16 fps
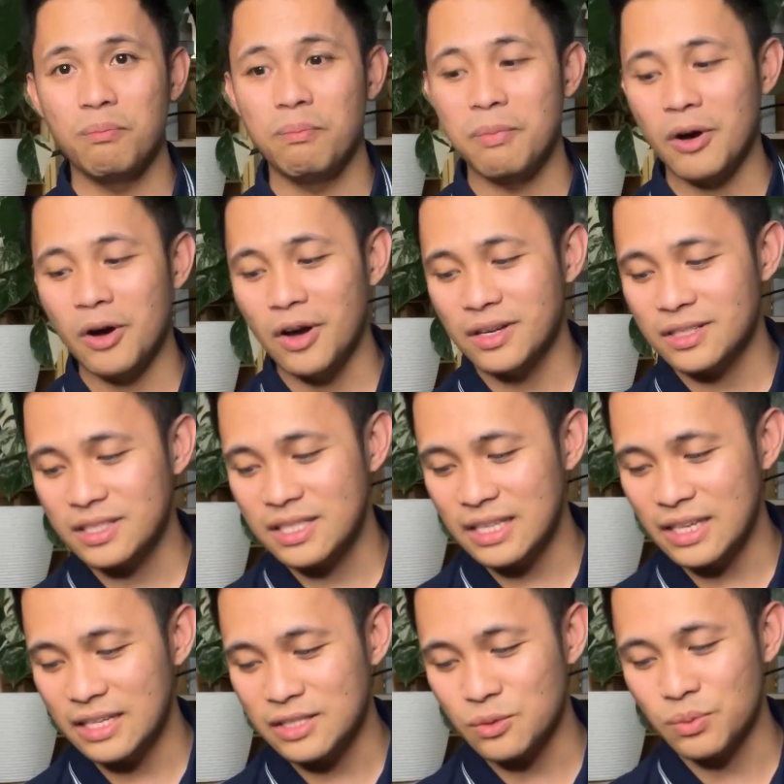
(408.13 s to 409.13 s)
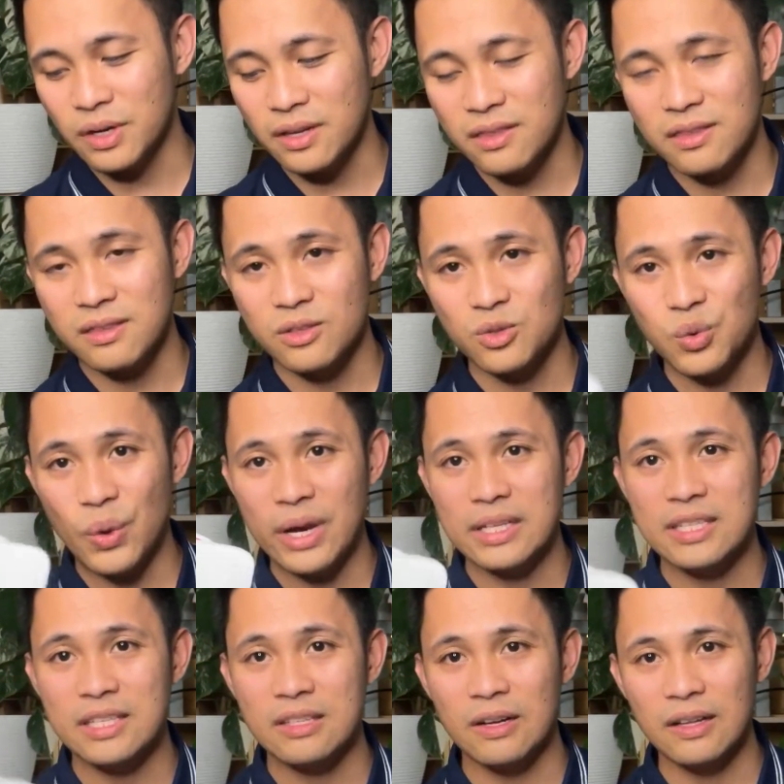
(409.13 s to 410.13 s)
bought is worth
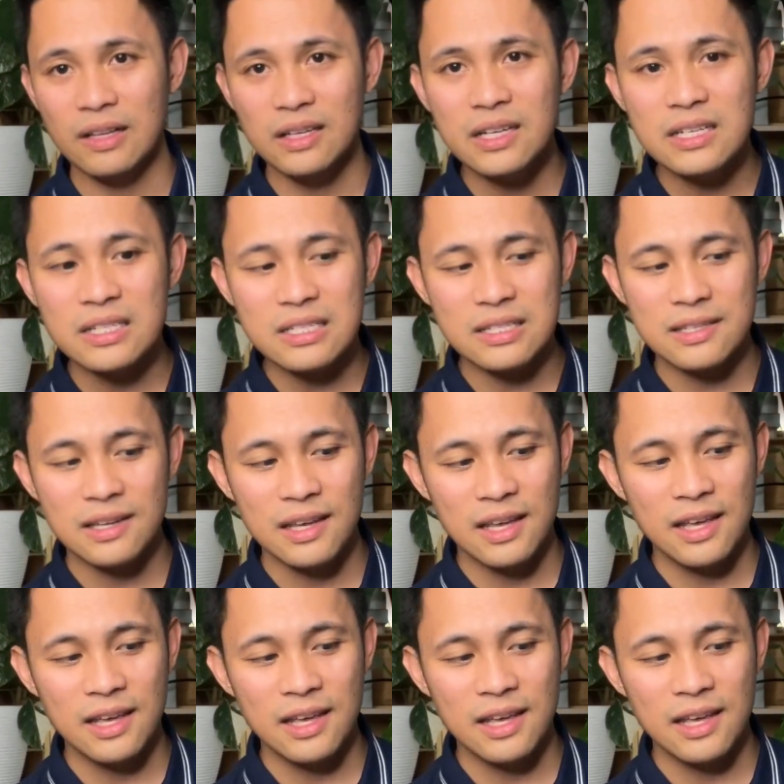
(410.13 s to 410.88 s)
$20.